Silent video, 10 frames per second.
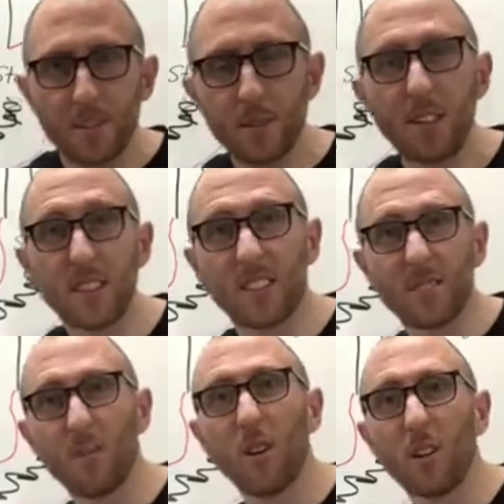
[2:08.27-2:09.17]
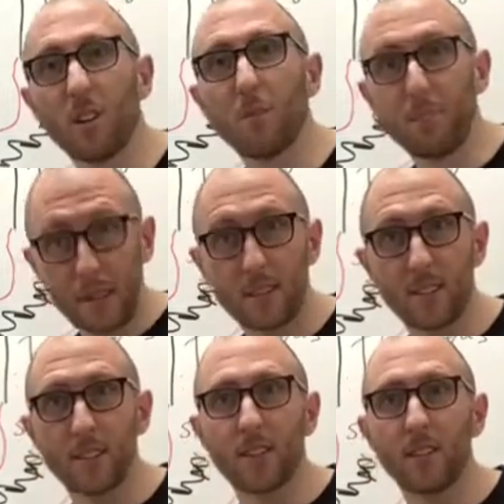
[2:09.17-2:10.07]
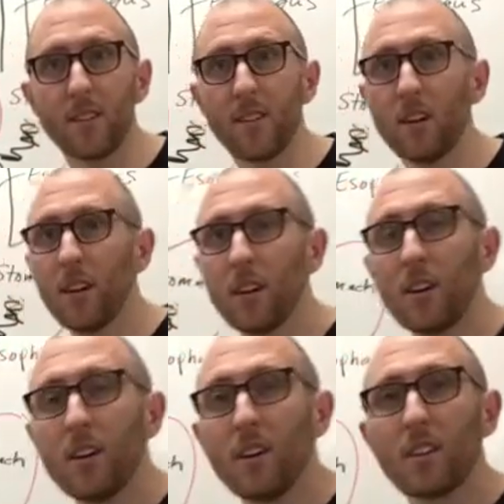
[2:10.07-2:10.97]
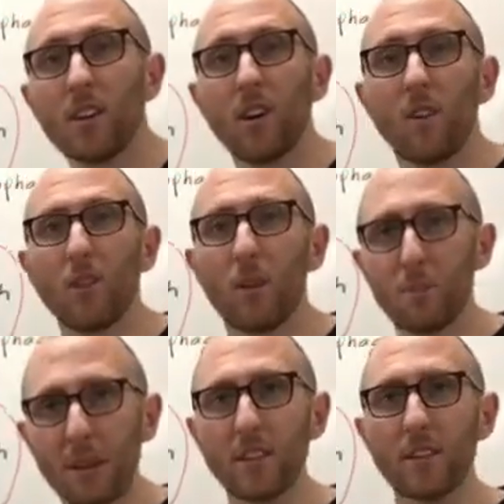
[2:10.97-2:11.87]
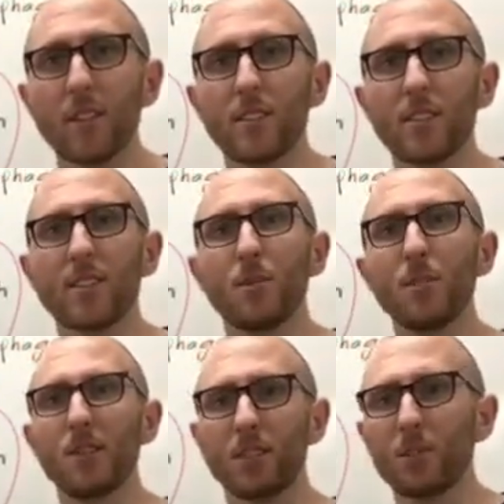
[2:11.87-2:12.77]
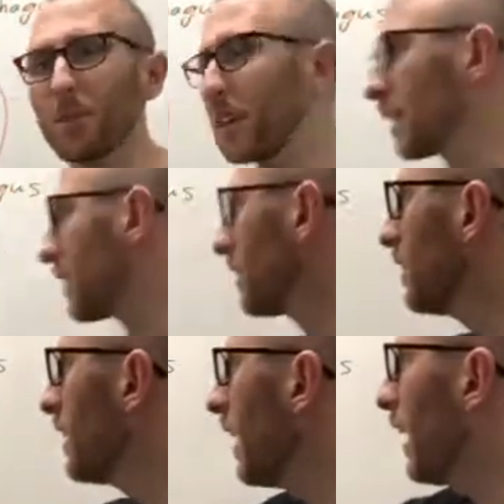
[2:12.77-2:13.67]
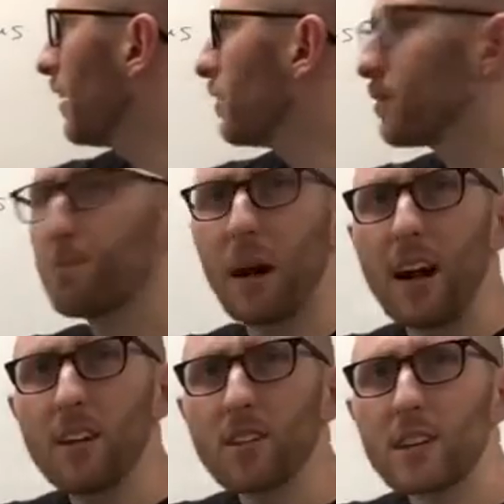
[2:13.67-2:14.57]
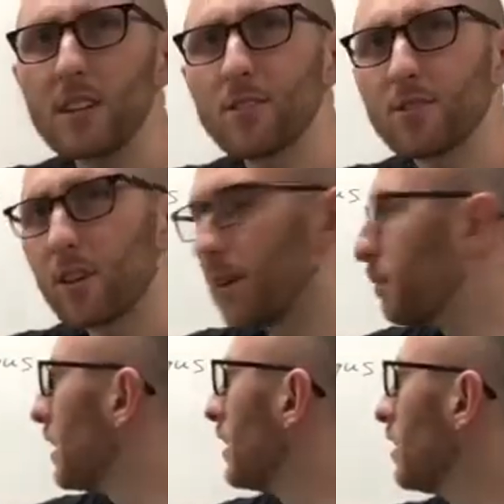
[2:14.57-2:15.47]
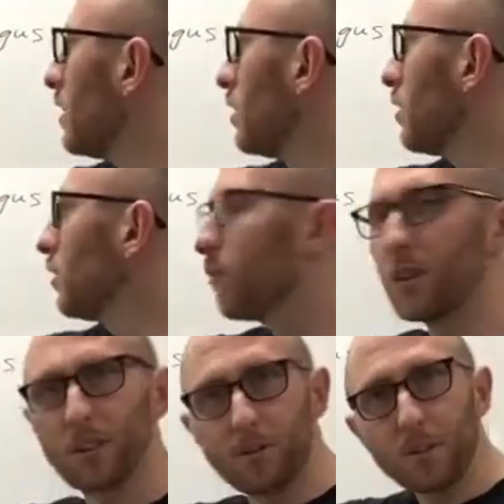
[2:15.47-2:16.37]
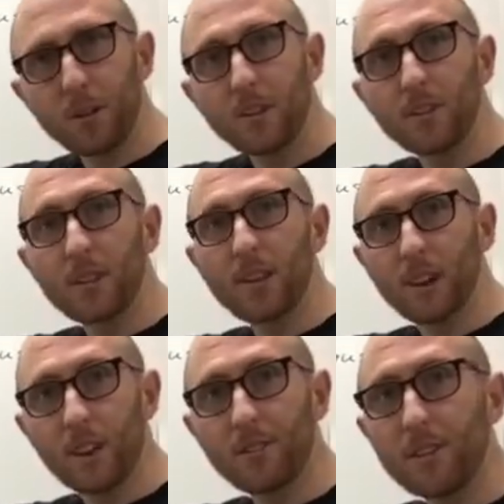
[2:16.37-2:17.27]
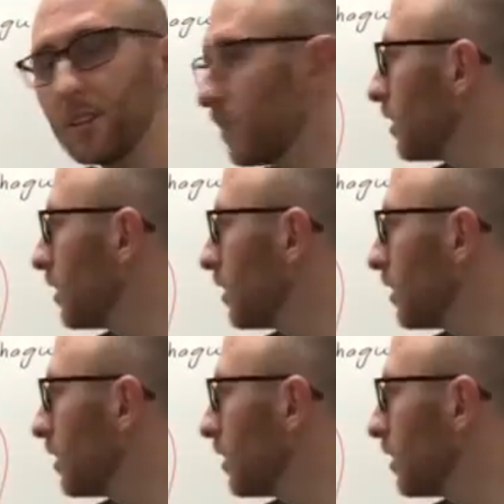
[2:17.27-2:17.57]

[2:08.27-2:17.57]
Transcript: them into smaller pieces. So the biliary system is explaining how does bile get from where it's produced in the liver